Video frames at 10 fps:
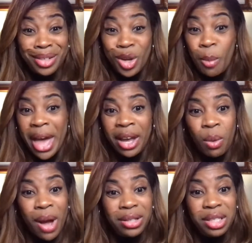go back and
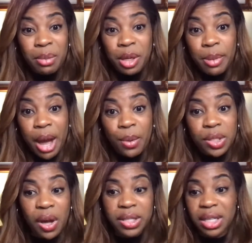watch some of the PowHER
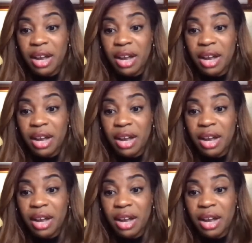Talks that